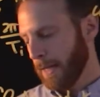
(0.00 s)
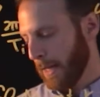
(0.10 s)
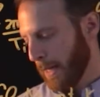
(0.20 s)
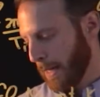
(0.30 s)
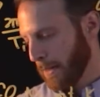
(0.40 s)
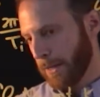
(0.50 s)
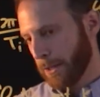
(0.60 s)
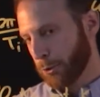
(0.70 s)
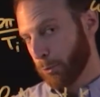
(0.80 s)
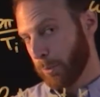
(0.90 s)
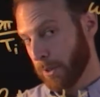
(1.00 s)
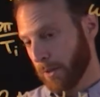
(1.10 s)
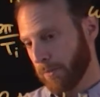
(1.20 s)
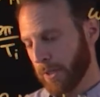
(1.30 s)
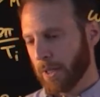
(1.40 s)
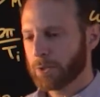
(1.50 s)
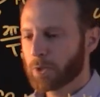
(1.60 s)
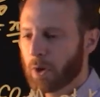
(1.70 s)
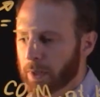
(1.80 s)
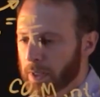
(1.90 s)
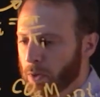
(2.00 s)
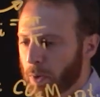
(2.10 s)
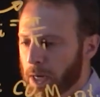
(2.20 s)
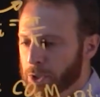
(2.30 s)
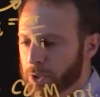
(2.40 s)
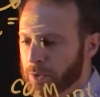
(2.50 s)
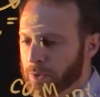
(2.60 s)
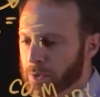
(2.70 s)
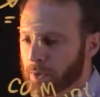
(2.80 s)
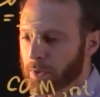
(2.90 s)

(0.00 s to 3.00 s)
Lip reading: And that should be enough to get us going. Equations.